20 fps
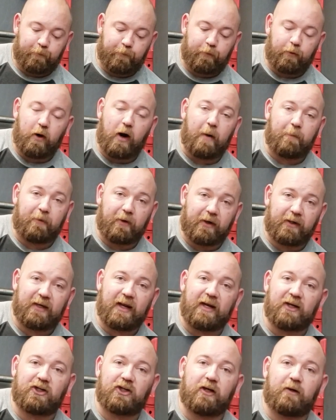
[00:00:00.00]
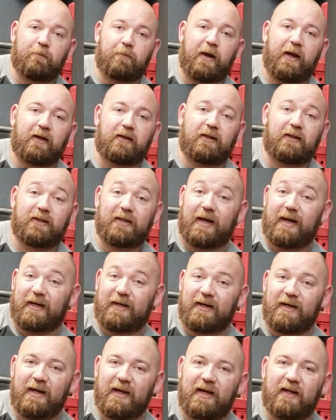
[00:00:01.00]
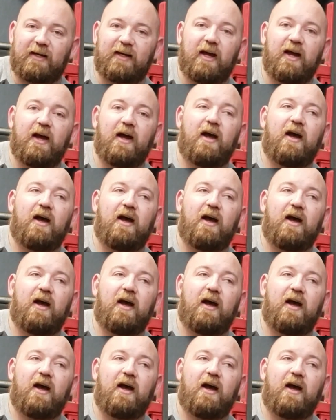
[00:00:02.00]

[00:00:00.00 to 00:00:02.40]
proper attention paid to technique,